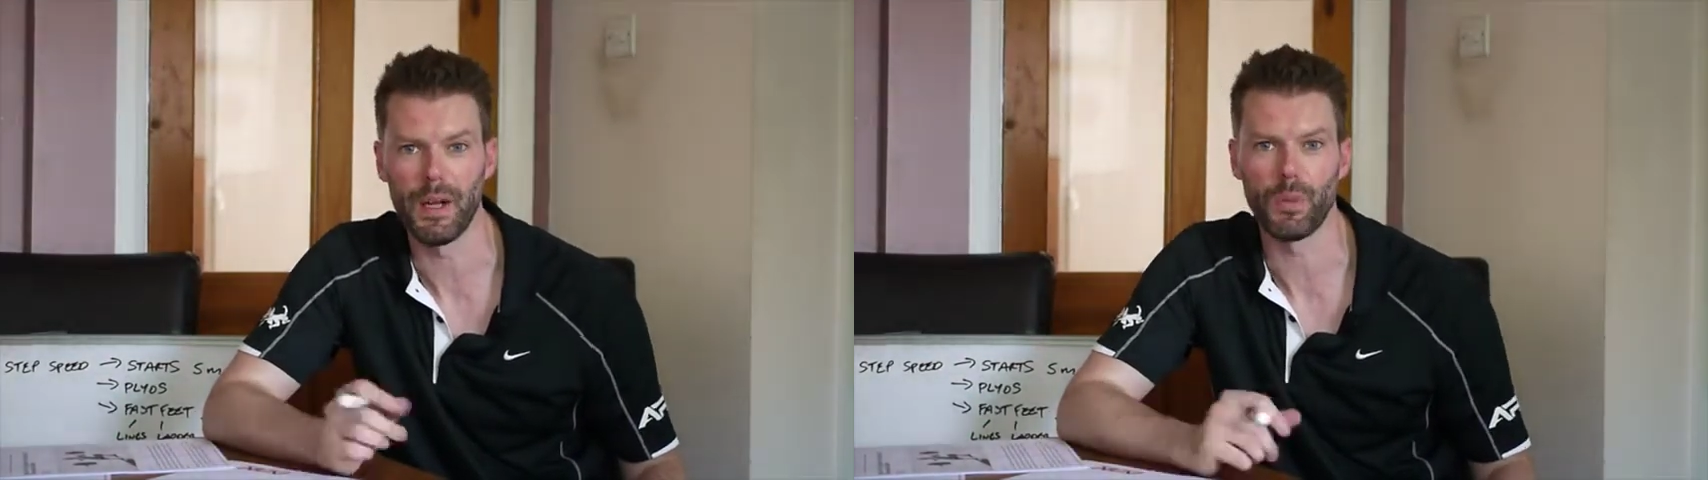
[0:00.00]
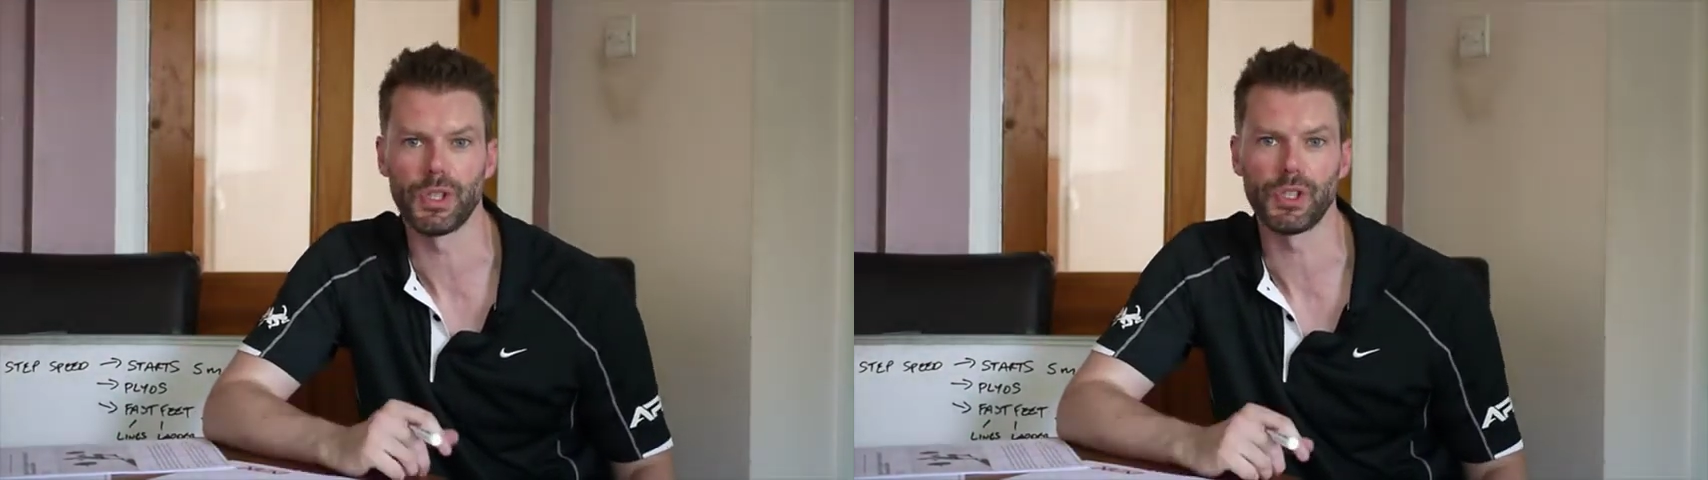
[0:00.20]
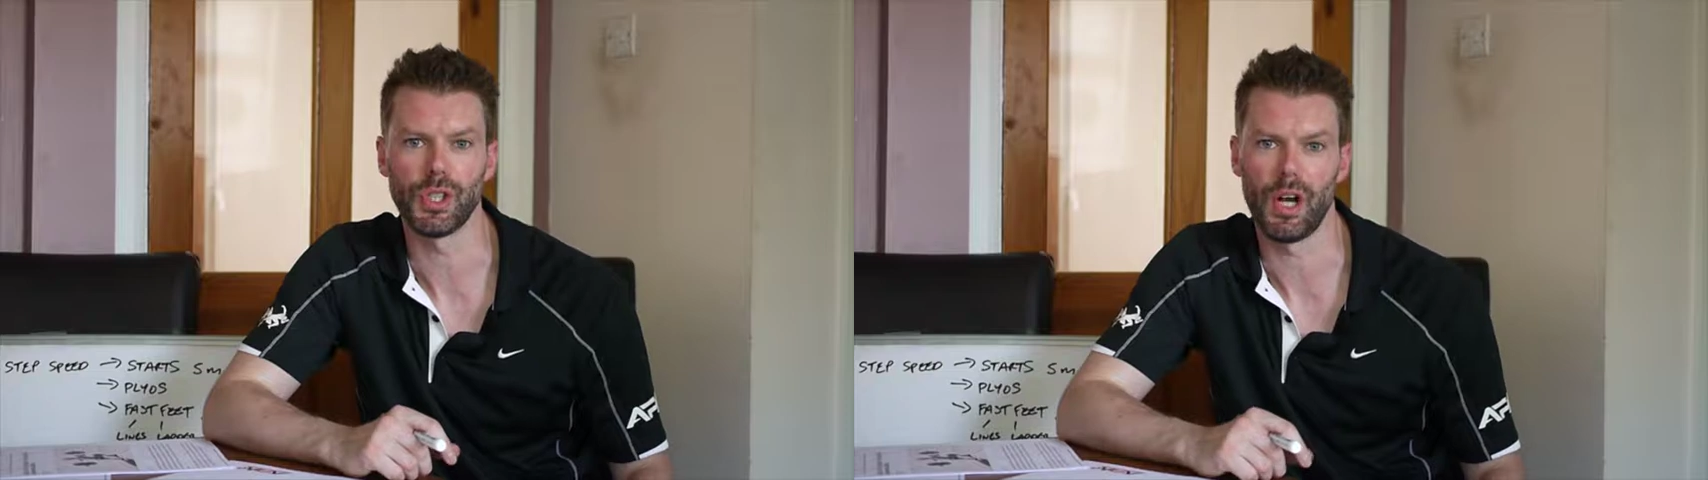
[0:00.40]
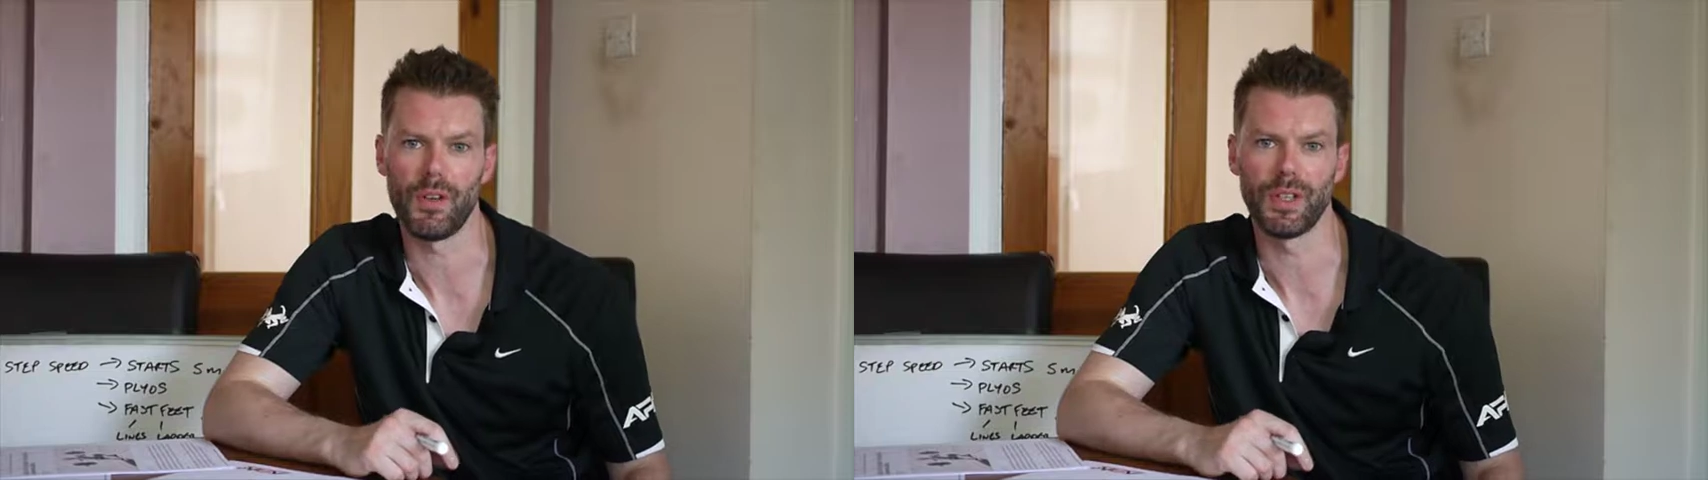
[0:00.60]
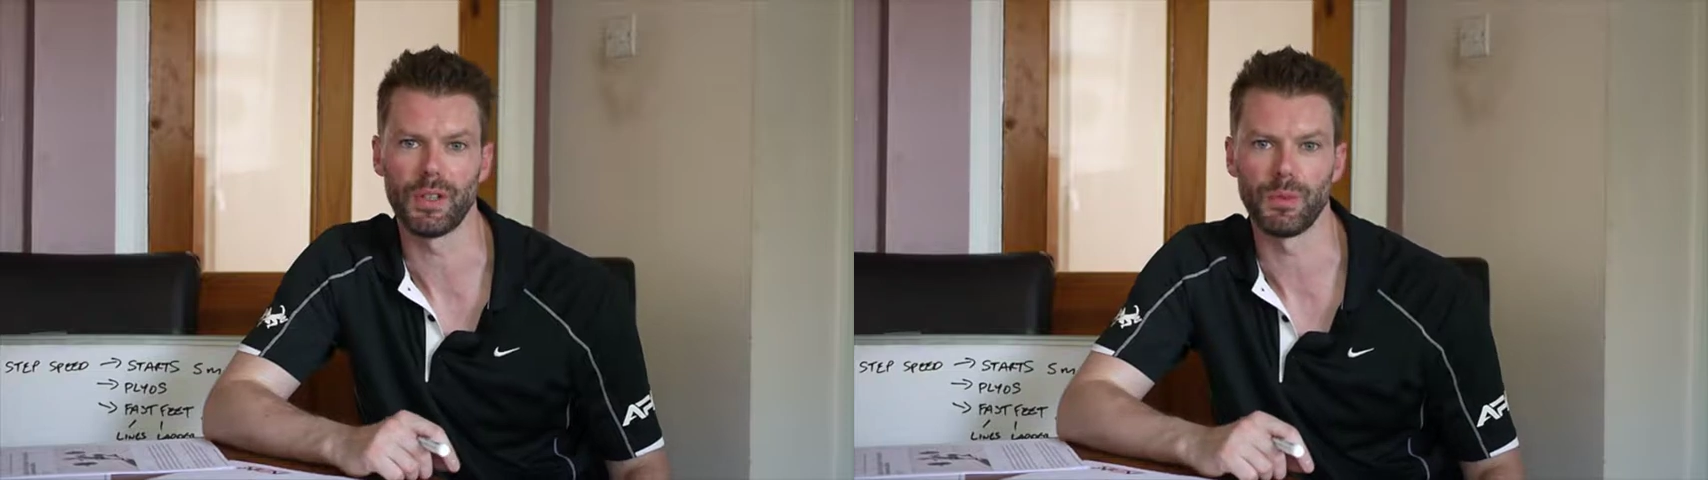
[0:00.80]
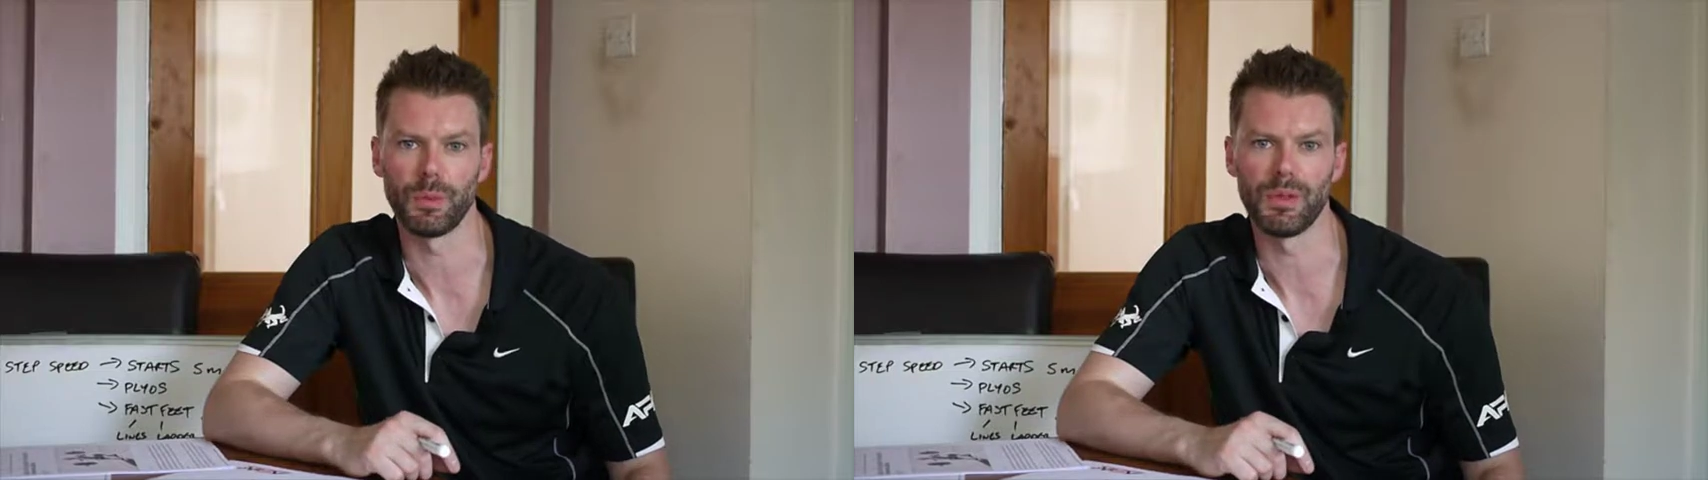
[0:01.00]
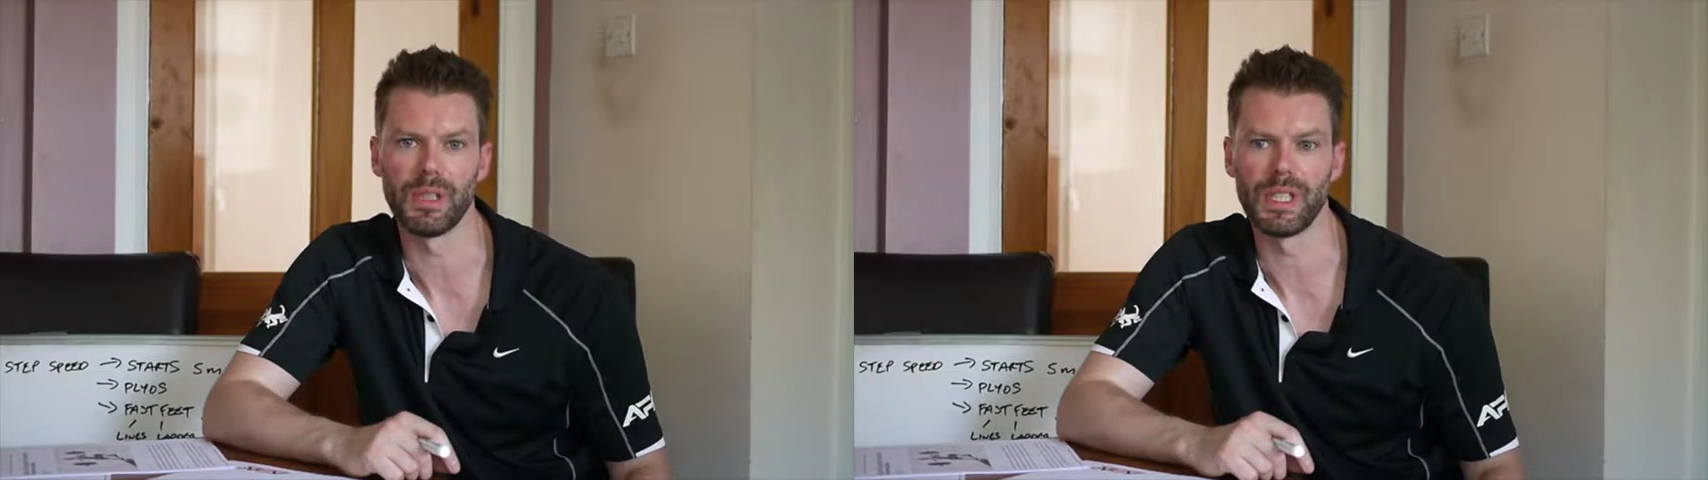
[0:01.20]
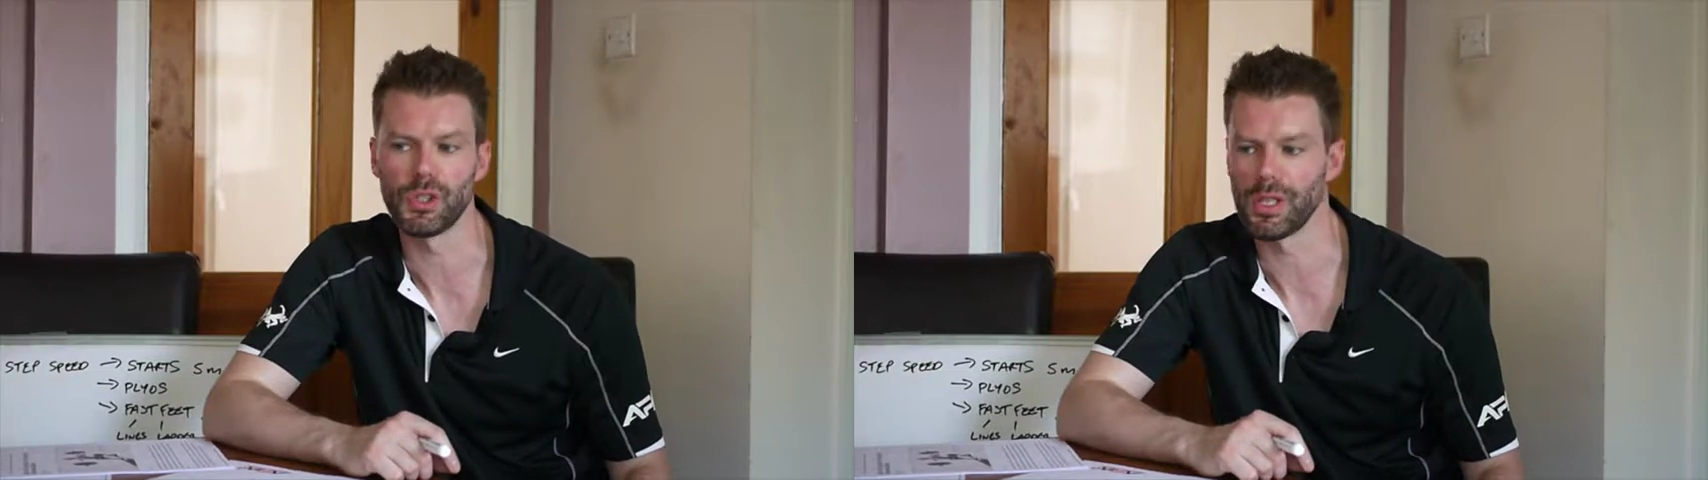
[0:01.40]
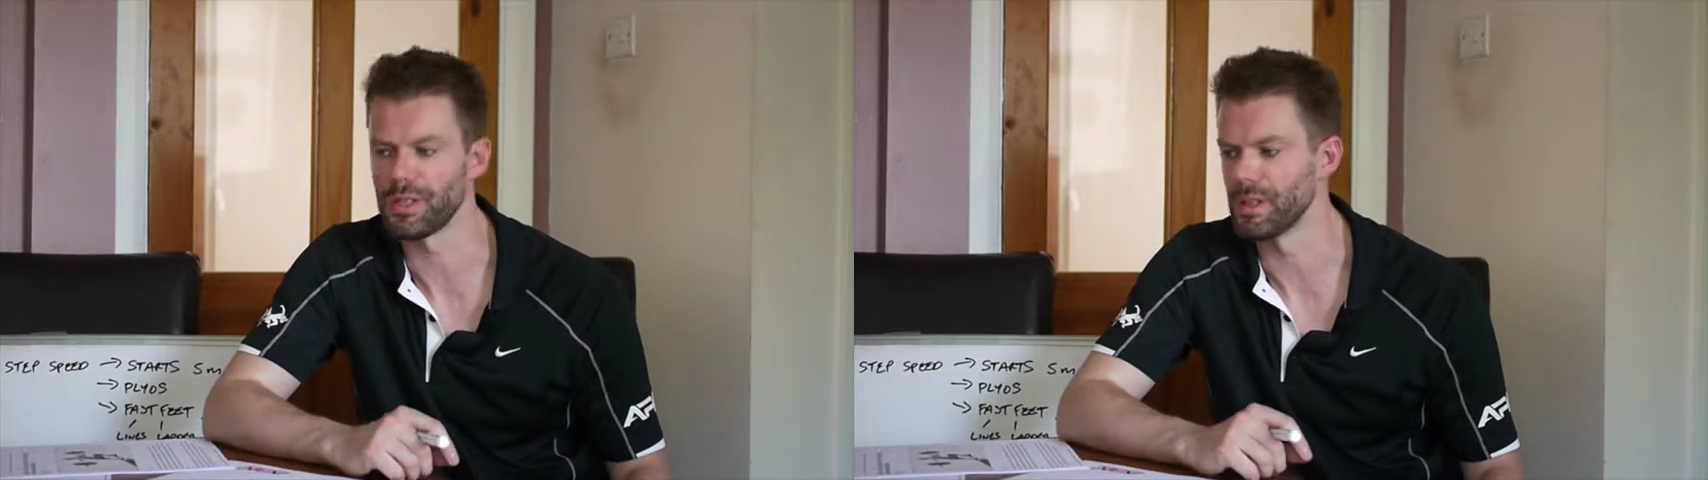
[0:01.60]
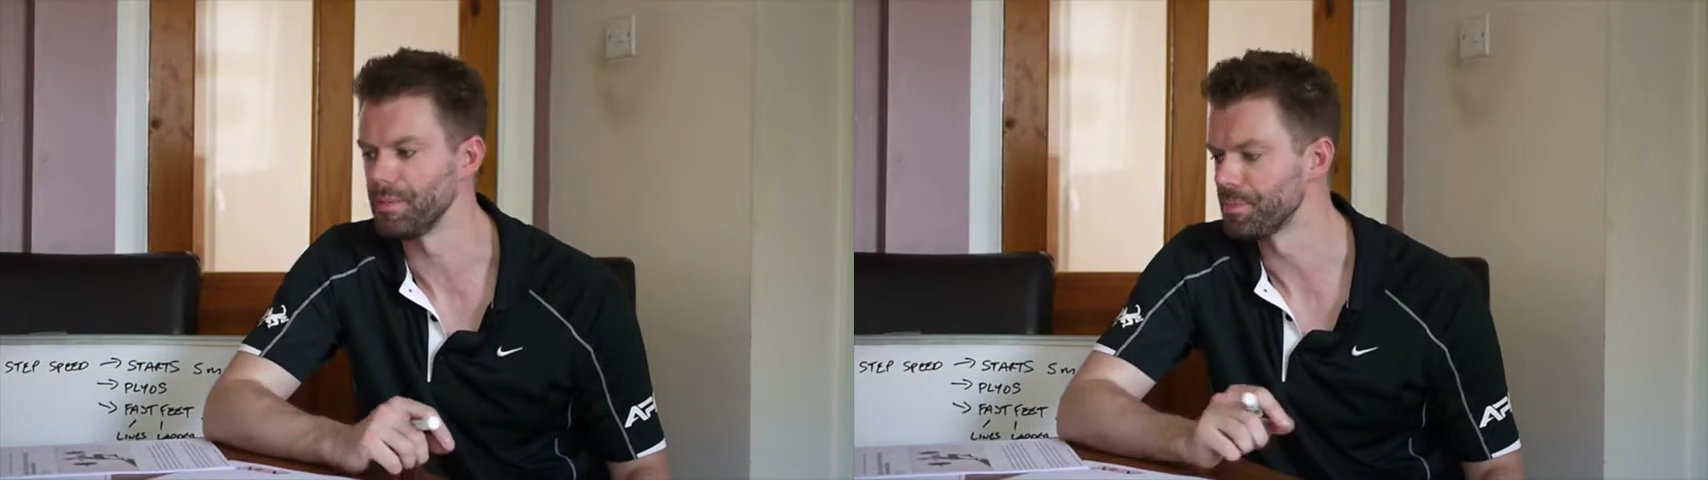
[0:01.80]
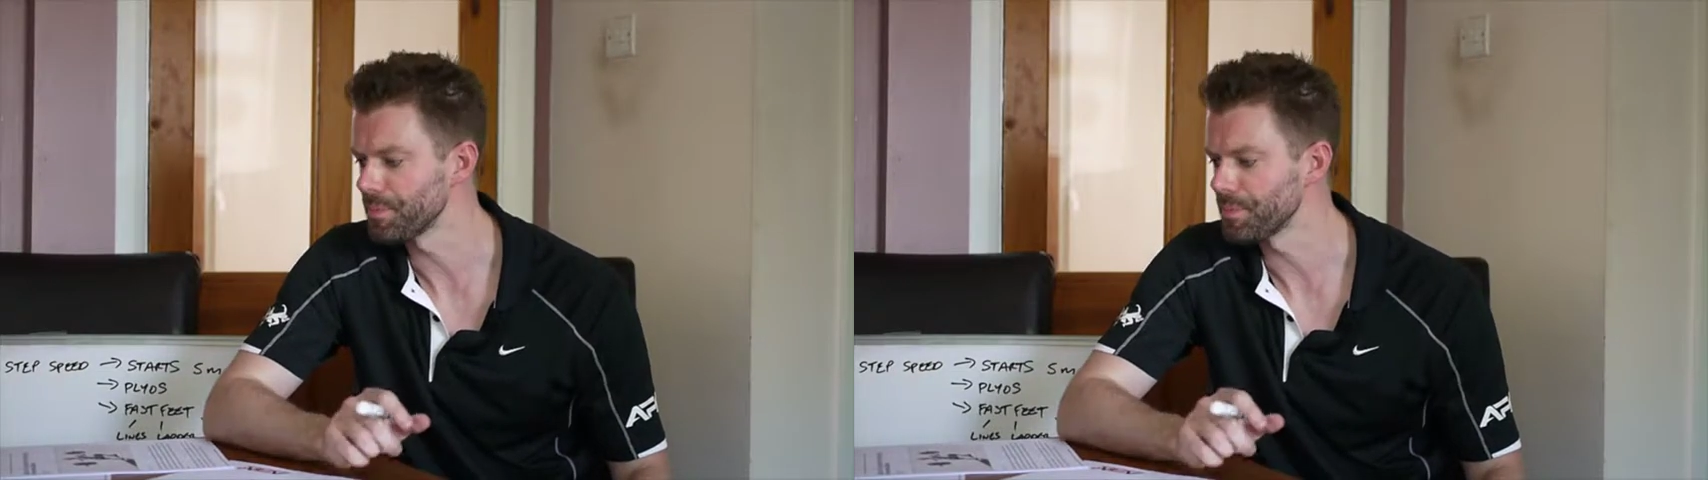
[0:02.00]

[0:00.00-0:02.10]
which I think would be really interesting.